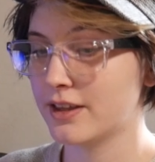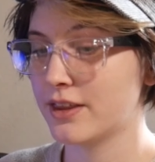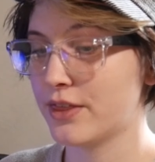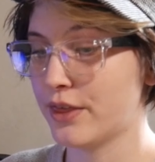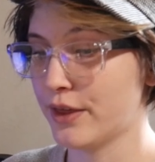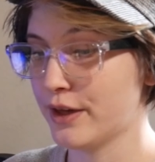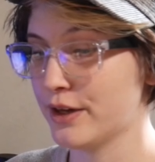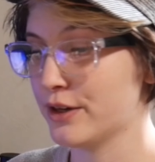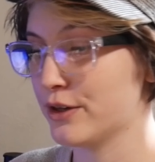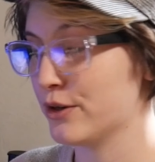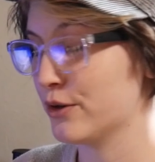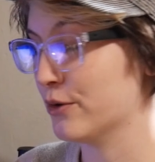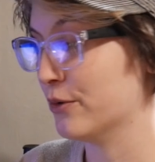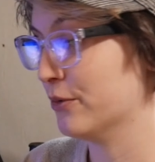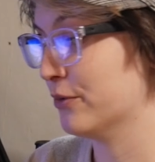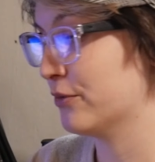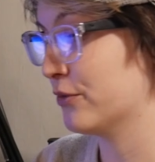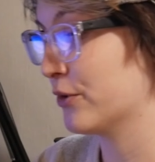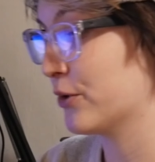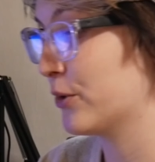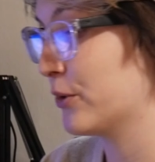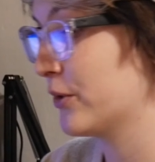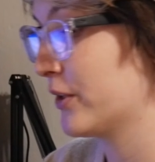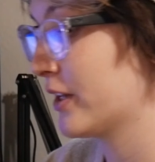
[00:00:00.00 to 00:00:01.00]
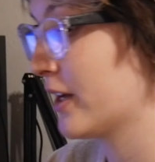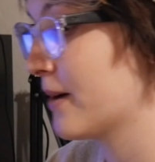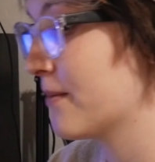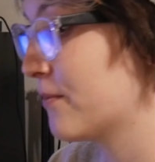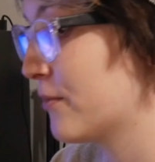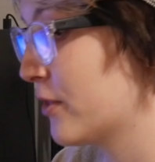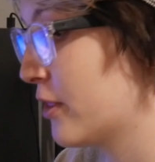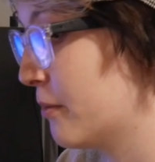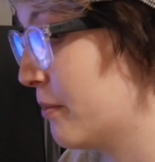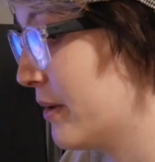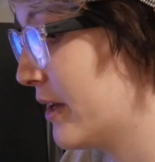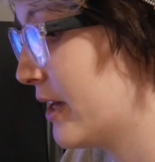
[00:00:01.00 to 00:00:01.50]
Thank you for holding up
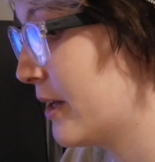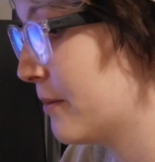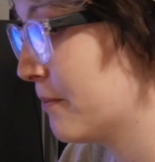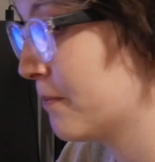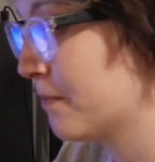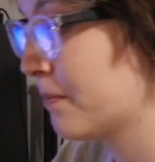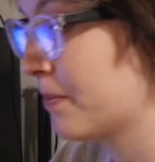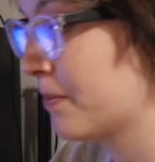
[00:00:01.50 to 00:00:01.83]
for the bit.